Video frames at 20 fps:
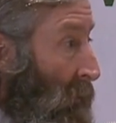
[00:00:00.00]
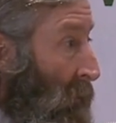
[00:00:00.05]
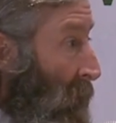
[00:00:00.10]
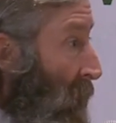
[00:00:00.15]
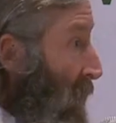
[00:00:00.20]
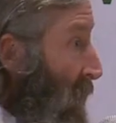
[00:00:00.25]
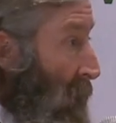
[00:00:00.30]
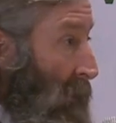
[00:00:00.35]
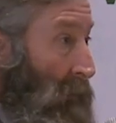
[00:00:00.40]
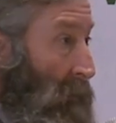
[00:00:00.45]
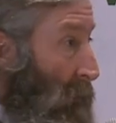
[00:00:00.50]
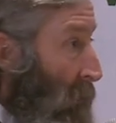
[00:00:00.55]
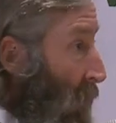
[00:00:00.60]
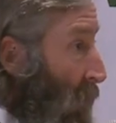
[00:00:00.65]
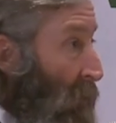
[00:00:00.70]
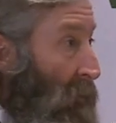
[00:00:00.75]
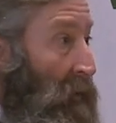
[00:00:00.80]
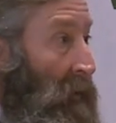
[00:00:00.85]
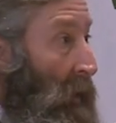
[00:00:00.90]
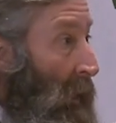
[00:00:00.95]
I, I do it
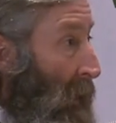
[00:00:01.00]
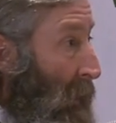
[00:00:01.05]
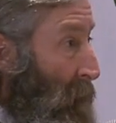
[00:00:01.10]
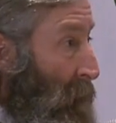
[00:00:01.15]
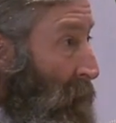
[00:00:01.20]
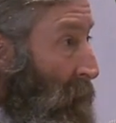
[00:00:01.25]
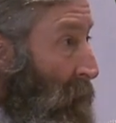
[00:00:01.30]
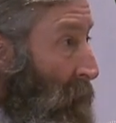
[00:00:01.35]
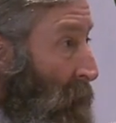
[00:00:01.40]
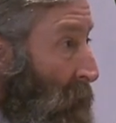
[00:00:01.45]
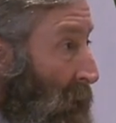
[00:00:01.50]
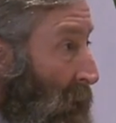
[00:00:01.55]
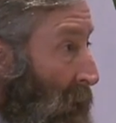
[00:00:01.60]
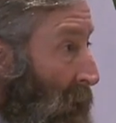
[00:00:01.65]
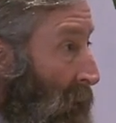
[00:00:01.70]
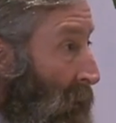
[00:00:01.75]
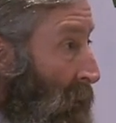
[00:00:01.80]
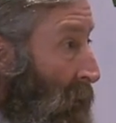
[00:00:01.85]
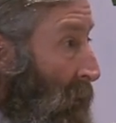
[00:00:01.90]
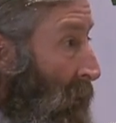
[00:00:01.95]
all the time,
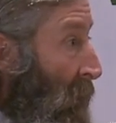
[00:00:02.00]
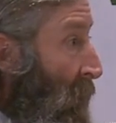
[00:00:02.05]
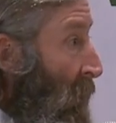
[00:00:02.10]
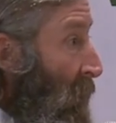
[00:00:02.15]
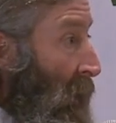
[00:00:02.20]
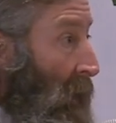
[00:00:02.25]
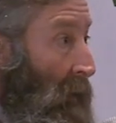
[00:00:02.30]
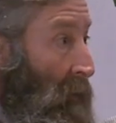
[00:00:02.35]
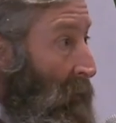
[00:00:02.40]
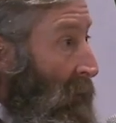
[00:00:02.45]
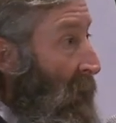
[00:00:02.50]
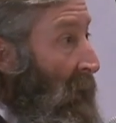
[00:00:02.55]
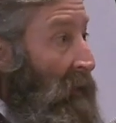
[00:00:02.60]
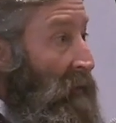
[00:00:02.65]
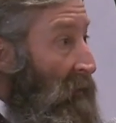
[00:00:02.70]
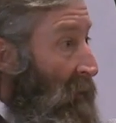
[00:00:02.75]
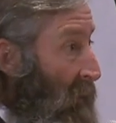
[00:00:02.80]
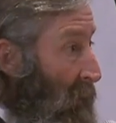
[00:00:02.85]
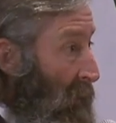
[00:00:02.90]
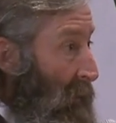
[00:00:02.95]
and I don't
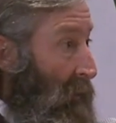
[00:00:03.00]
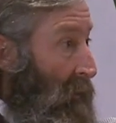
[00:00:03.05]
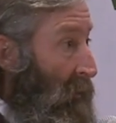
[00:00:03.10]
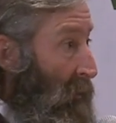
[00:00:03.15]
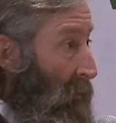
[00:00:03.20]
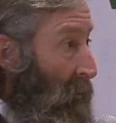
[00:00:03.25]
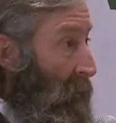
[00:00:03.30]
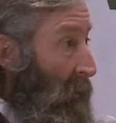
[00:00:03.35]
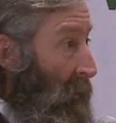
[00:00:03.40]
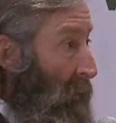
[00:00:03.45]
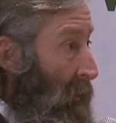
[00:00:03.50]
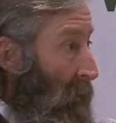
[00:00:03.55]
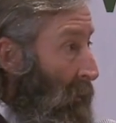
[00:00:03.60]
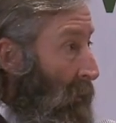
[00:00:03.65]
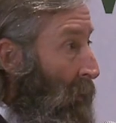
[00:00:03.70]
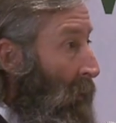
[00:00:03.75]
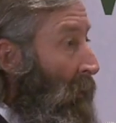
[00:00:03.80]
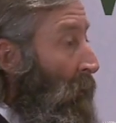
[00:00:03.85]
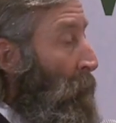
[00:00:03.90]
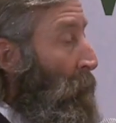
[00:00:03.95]
hesitate in doing it,
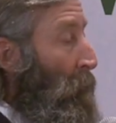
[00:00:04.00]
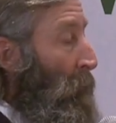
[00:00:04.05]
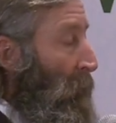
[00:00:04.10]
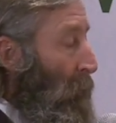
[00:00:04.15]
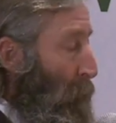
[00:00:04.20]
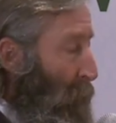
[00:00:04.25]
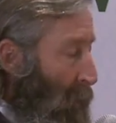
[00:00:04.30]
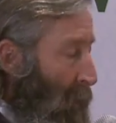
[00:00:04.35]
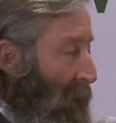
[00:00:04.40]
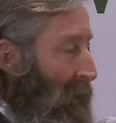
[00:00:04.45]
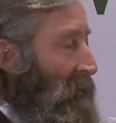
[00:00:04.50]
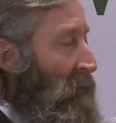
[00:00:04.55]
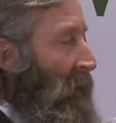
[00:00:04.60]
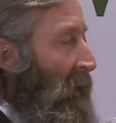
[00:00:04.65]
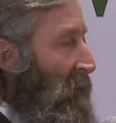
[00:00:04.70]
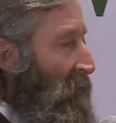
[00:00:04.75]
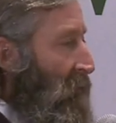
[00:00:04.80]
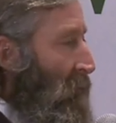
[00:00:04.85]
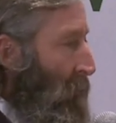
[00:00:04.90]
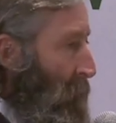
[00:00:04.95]
but the price
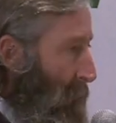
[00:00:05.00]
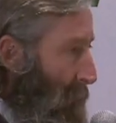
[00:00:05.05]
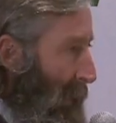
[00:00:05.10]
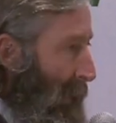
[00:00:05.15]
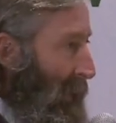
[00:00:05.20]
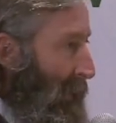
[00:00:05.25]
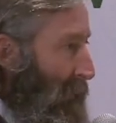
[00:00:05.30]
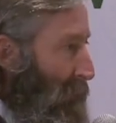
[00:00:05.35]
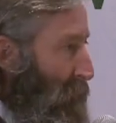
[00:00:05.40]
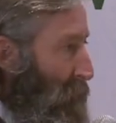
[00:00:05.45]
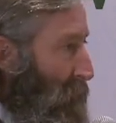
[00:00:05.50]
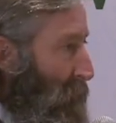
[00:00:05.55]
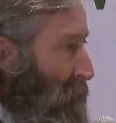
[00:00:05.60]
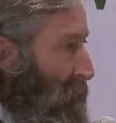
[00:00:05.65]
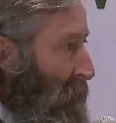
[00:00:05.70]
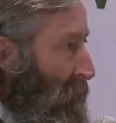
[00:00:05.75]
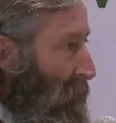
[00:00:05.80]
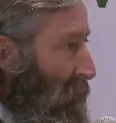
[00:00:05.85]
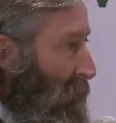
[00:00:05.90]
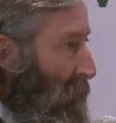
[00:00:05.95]
has to
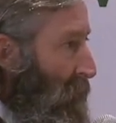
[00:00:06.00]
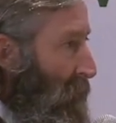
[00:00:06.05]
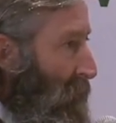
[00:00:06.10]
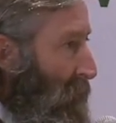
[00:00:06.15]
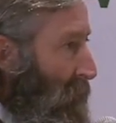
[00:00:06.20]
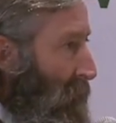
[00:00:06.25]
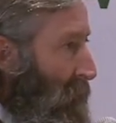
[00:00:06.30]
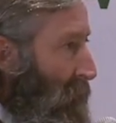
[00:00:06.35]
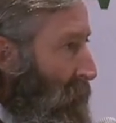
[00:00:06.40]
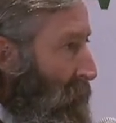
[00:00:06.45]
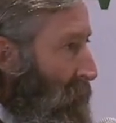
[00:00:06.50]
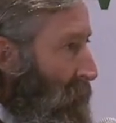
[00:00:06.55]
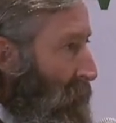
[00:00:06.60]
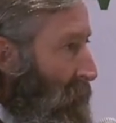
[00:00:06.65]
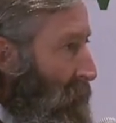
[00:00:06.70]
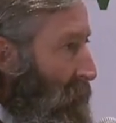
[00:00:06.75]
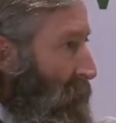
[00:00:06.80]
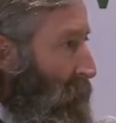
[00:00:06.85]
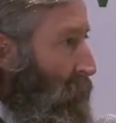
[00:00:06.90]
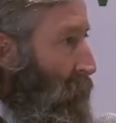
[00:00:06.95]
match
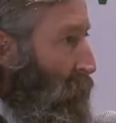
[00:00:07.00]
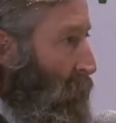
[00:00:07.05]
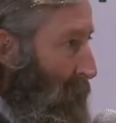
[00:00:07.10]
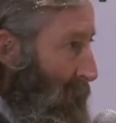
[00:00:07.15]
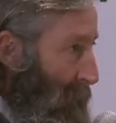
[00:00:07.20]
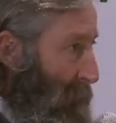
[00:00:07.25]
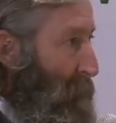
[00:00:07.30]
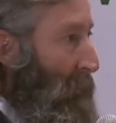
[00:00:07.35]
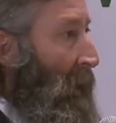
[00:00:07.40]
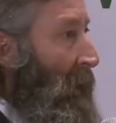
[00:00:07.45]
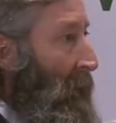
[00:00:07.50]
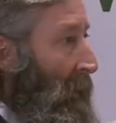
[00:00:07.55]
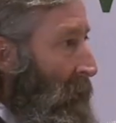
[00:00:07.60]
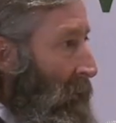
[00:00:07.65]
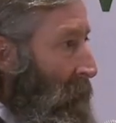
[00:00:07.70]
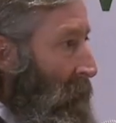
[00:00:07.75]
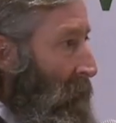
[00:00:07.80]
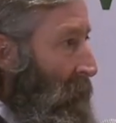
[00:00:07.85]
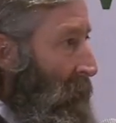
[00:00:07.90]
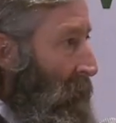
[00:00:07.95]
what I'm
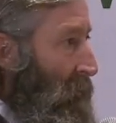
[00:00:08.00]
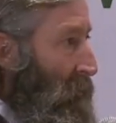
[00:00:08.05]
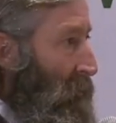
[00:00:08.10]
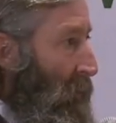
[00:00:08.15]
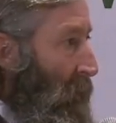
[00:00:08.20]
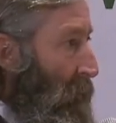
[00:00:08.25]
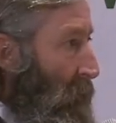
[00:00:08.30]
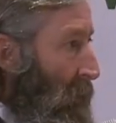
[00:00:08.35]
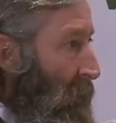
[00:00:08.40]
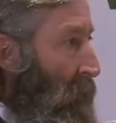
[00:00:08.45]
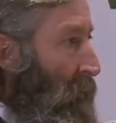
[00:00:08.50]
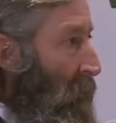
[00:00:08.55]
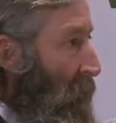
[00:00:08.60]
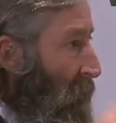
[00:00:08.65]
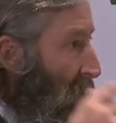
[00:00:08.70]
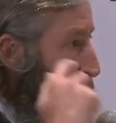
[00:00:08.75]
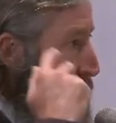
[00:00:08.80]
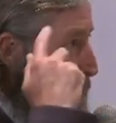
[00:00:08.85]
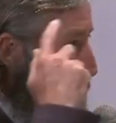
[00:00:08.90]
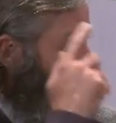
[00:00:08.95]
buying. And so I would
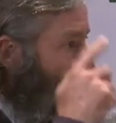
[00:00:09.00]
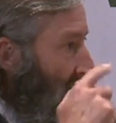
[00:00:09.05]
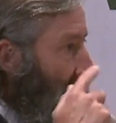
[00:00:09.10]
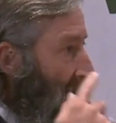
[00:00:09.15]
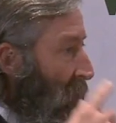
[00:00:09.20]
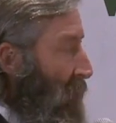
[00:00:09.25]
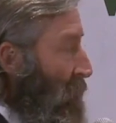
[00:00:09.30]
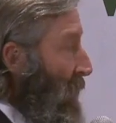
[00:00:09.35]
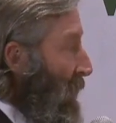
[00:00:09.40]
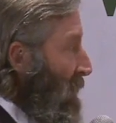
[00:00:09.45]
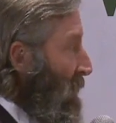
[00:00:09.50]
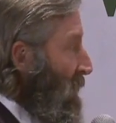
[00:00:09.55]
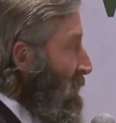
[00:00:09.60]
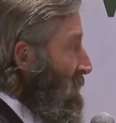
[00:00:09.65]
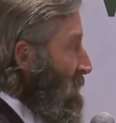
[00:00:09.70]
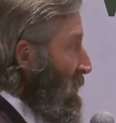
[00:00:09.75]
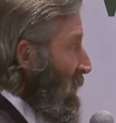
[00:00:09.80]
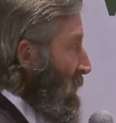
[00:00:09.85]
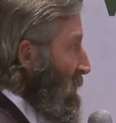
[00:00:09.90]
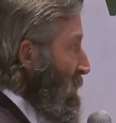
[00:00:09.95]
encourage you to think about
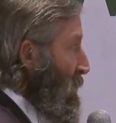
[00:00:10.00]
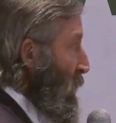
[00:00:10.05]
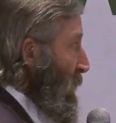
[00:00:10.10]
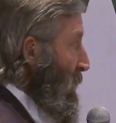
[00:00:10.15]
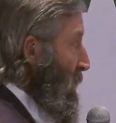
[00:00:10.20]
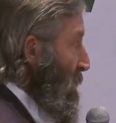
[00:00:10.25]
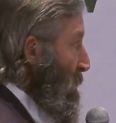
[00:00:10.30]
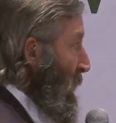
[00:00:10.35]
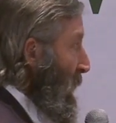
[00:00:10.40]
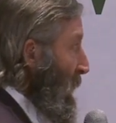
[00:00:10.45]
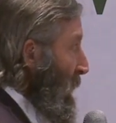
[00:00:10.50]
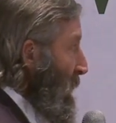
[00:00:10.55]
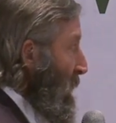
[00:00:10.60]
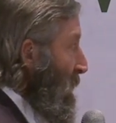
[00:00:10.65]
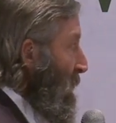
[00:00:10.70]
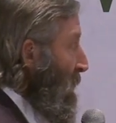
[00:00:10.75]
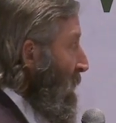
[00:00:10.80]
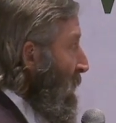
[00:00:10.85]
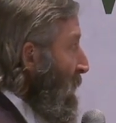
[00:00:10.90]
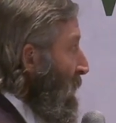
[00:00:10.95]
these things when you're
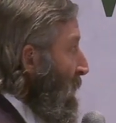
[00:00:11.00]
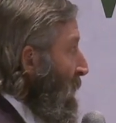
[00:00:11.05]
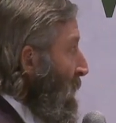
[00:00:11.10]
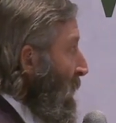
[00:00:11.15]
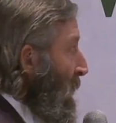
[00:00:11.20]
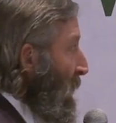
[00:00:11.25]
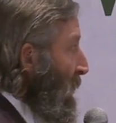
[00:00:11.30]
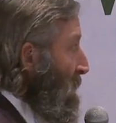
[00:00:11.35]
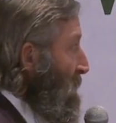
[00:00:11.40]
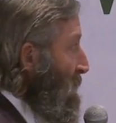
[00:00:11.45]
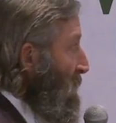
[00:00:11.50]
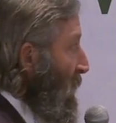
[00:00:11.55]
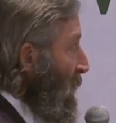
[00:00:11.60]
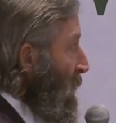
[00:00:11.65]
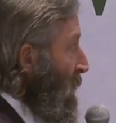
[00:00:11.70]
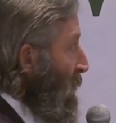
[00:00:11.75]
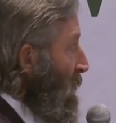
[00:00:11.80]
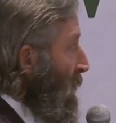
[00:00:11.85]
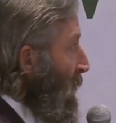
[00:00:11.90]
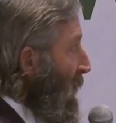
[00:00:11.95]
buying. And
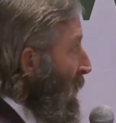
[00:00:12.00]
so,